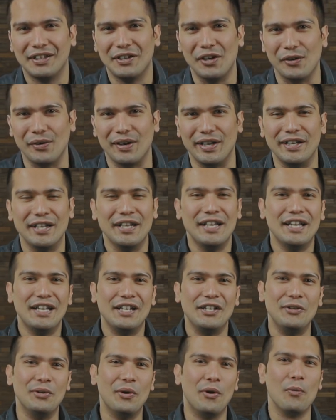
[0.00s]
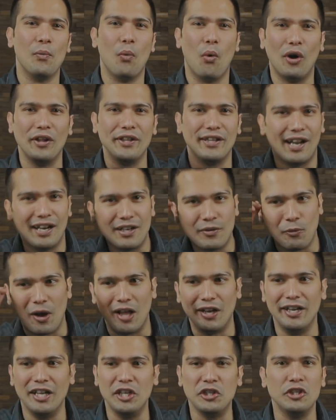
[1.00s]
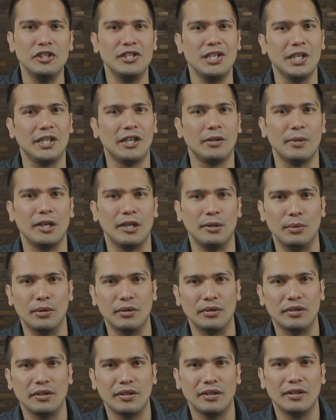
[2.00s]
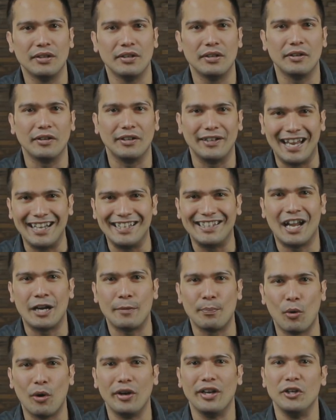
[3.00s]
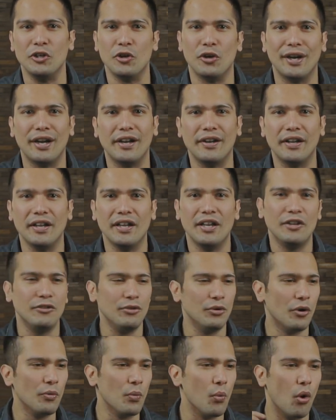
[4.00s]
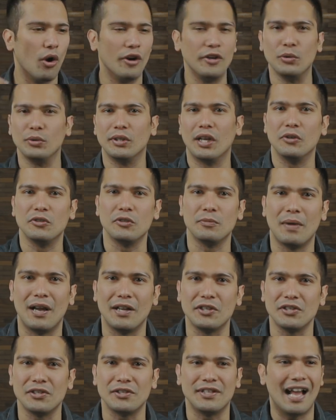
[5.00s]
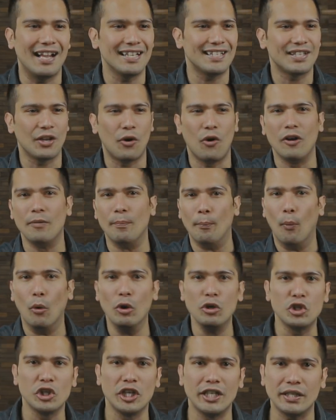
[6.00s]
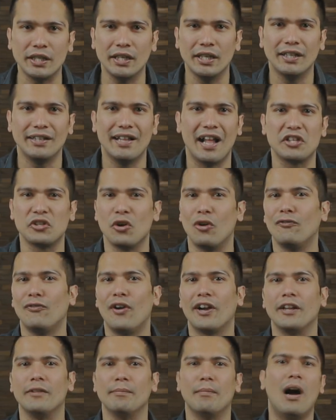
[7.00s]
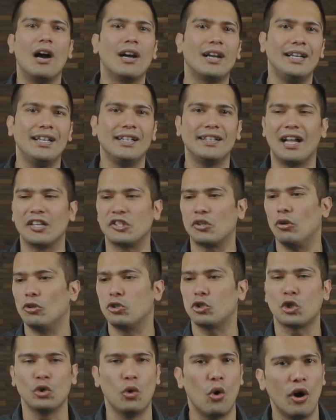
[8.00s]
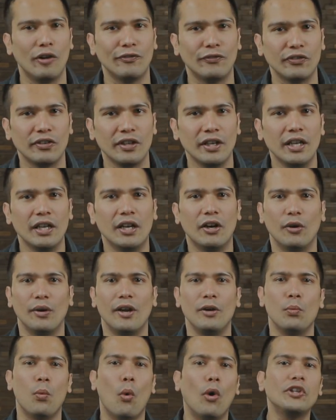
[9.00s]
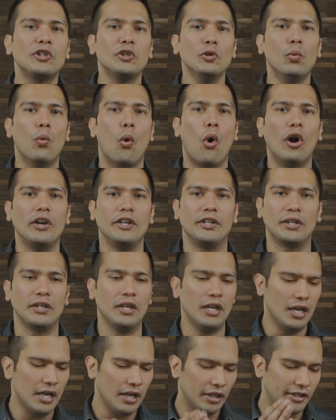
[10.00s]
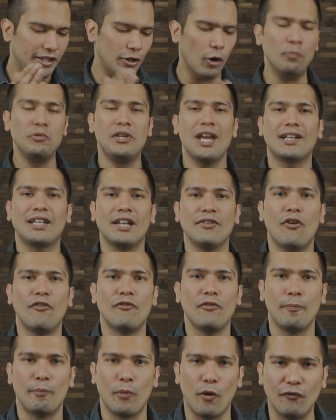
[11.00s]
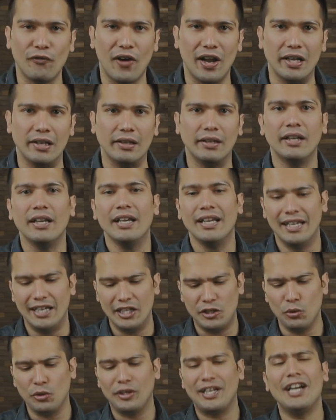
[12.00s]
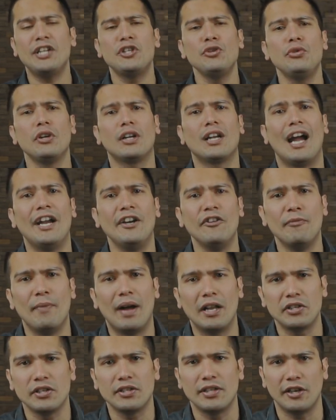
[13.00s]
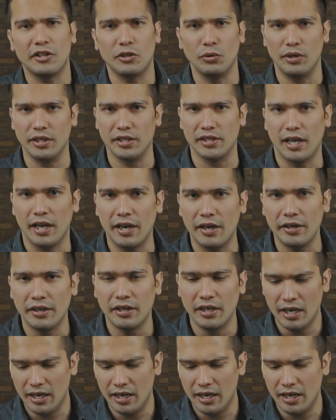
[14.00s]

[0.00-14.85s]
Alright, you don't want that validation-seeking behavior. Get that point in your head. You don't want 2,000 matches. That's all bullshit. That's all fucking marketing. That's all show off. Alright, what you want, the objective of a profile, is to get you the kind of matches that you desire,